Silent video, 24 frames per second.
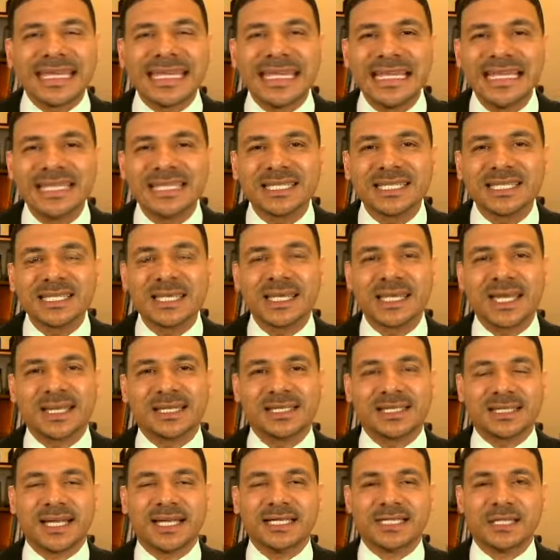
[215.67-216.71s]
easily
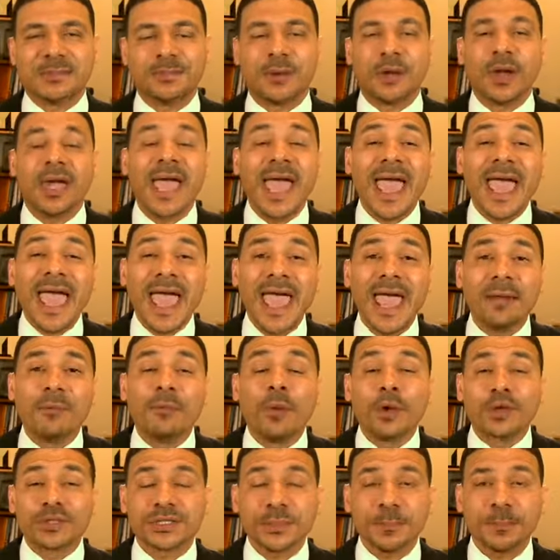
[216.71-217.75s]
accessible. And
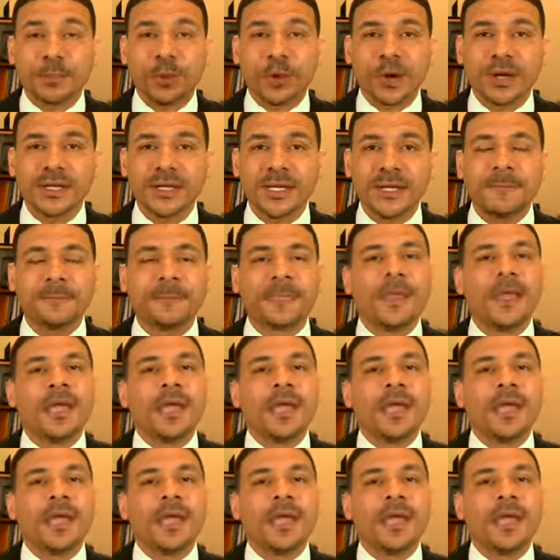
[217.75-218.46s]
most importantly,